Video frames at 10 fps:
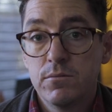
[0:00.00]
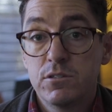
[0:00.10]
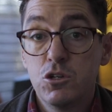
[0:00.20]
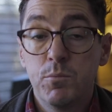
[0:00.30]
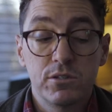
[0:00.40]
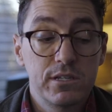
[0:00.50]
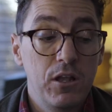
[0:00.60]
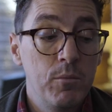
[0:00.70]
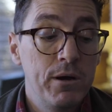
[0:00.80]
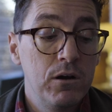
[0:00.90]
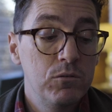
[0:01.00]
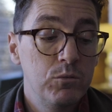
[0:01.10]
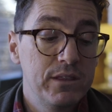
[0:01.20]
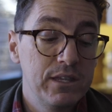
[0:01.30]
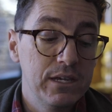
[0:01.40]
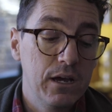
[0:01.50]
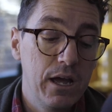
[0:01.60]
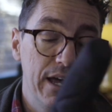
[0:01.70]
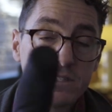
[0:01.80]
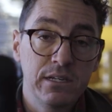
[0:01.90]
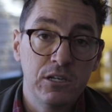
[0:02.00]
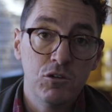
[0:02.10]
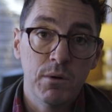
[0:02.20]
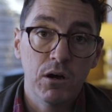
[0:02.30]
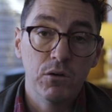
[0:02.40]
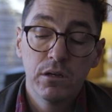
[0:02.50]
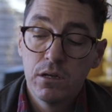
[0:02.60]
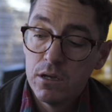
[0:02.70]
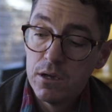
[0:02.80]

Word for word: super slow-mo with the uh, S&Q mode.